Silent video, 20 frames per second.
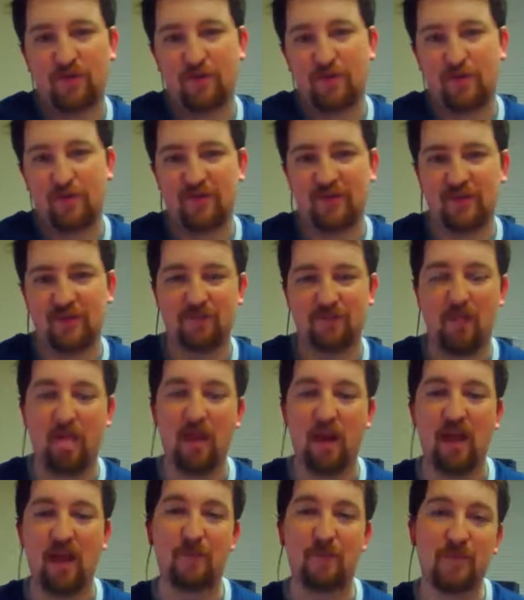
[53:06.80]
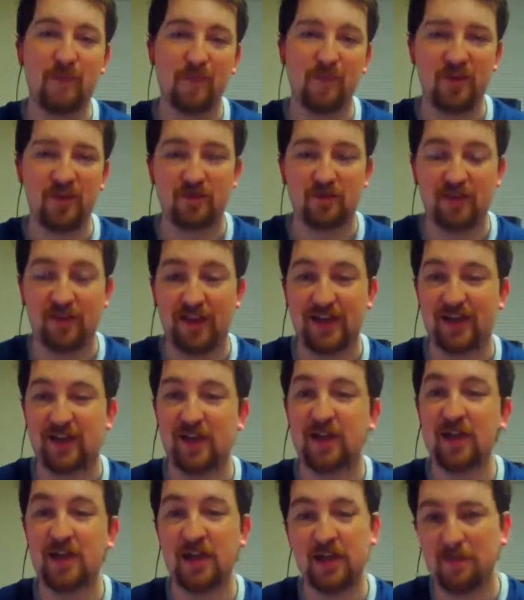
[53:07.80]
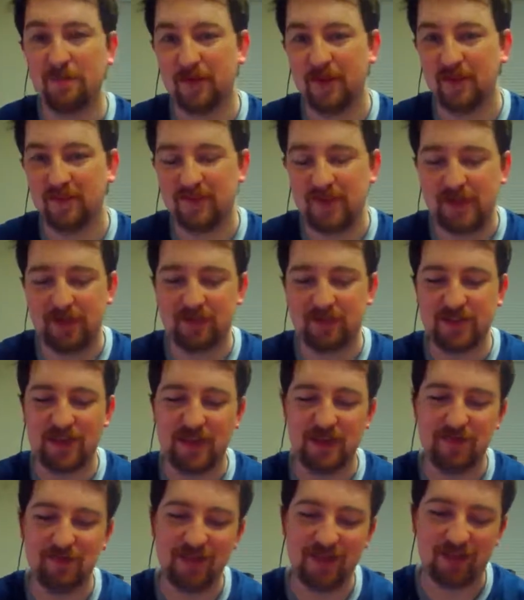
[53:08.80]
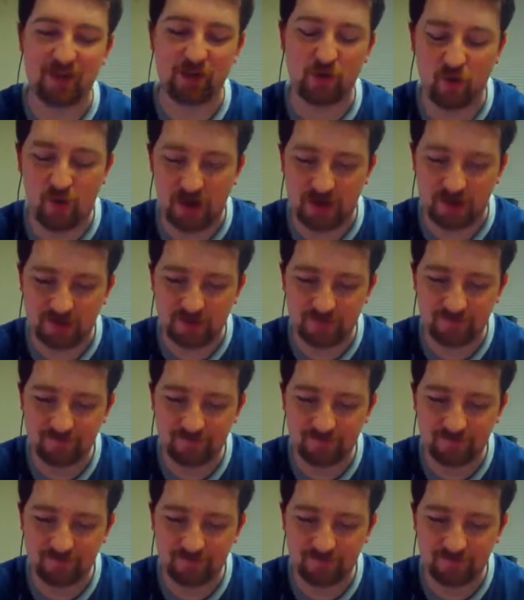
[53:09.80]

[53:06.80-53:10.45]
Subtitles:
Professor Layton, but at the same time, not quite.